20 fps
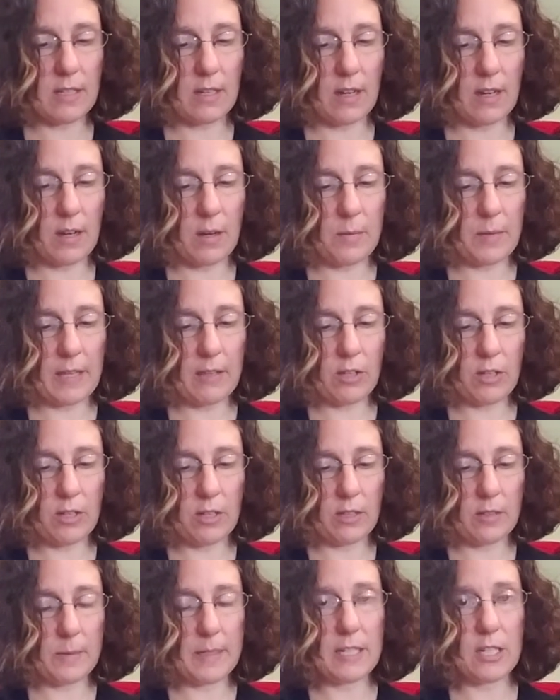They look a
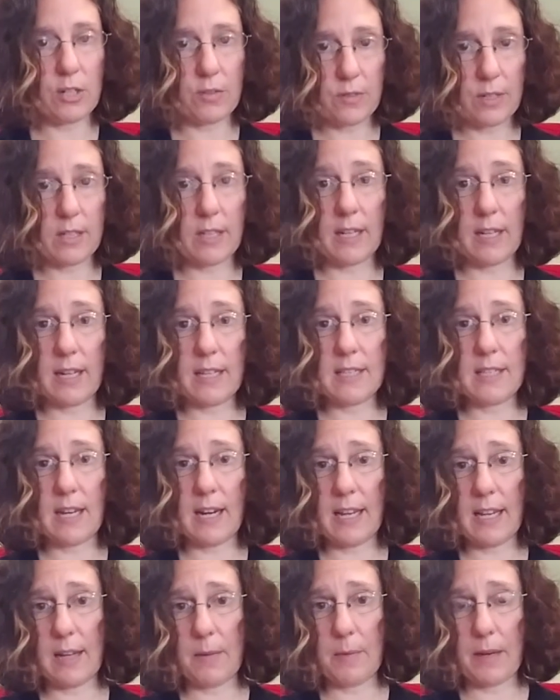little bit different. Like I said, I
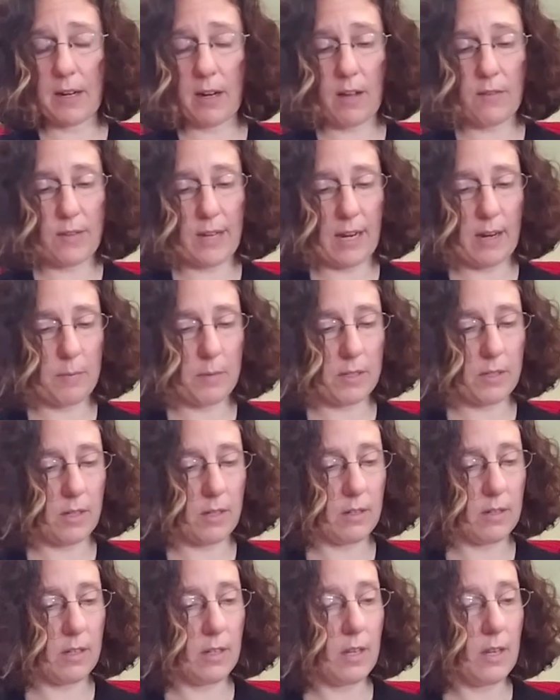get mine off of
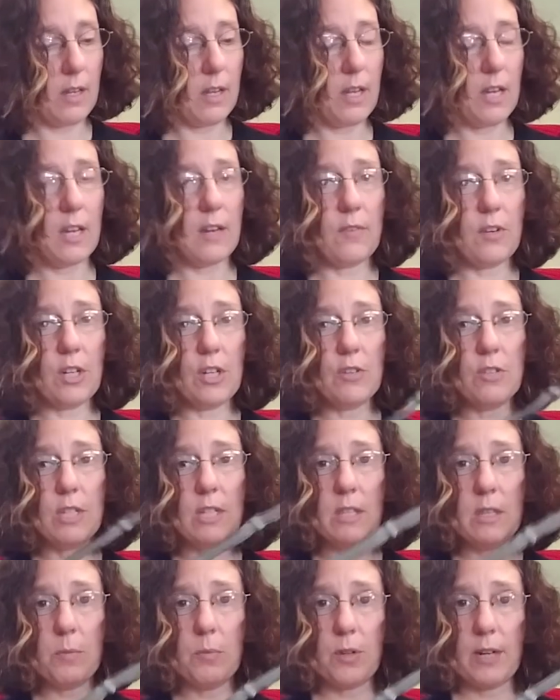Amazon. If you're
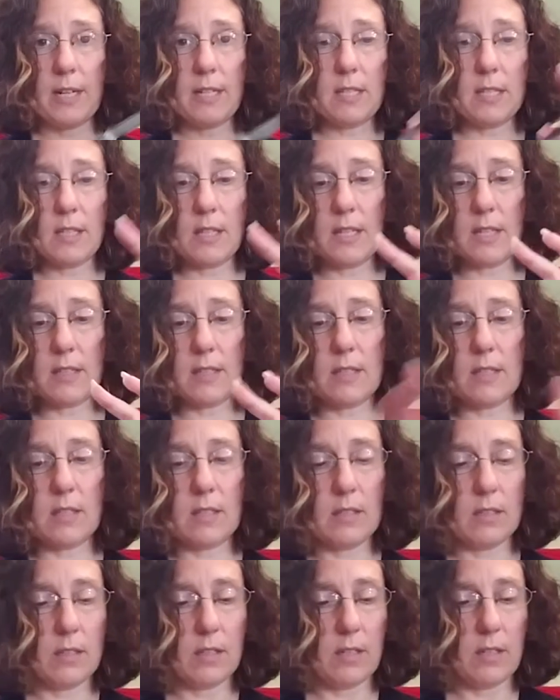using the bracelets,
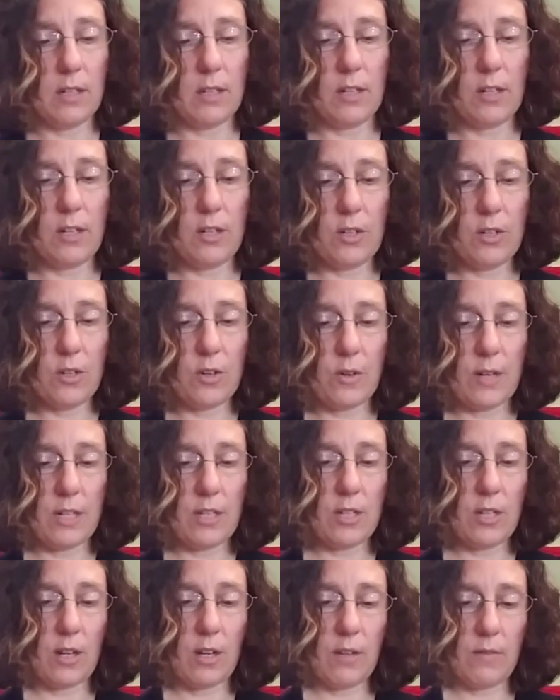you're going
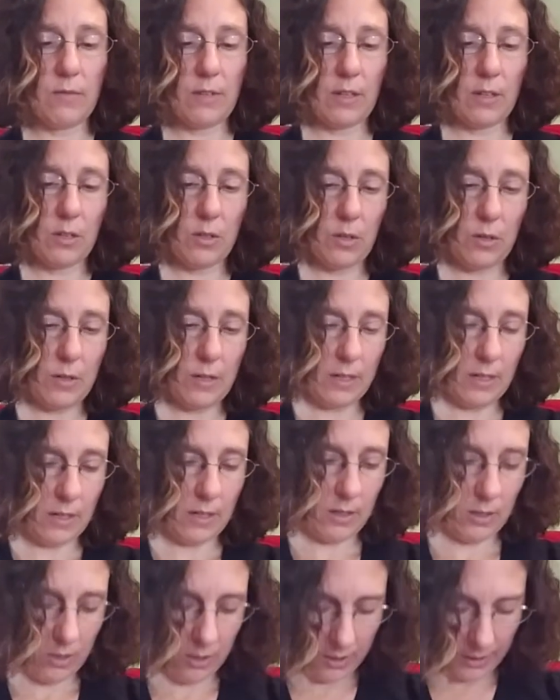to un-Velcro it
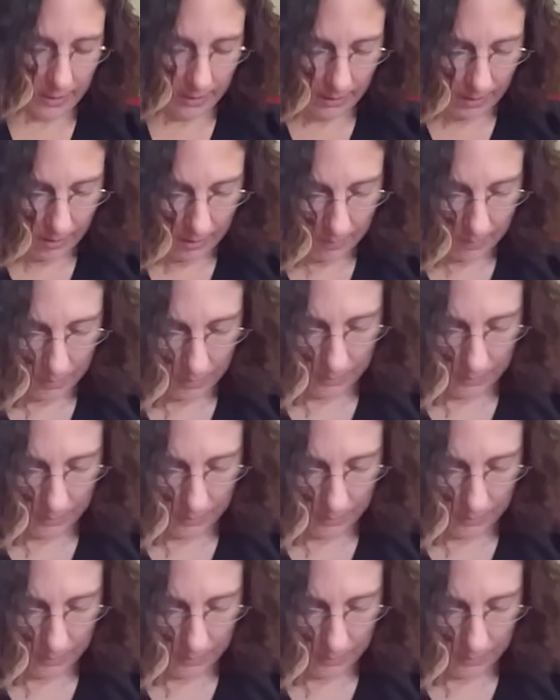and hook it up.